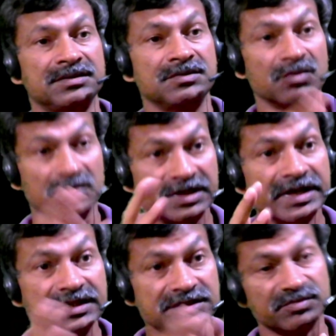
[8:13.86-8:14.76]
or
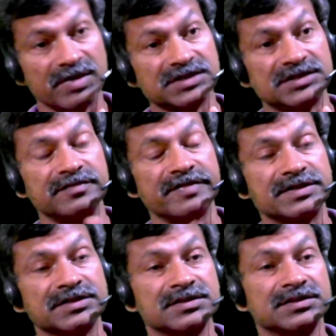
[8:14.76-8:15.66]
creates mass
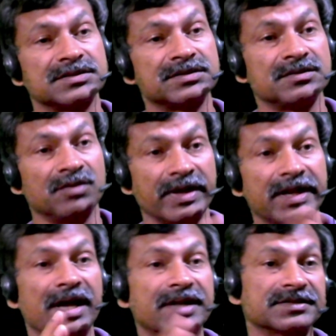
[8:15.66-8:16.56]
defects on a
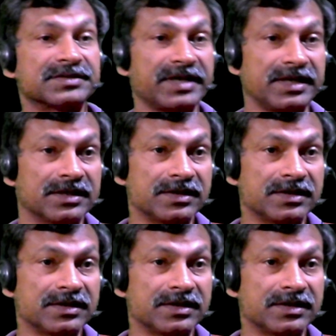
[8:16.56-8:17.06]
larger scale.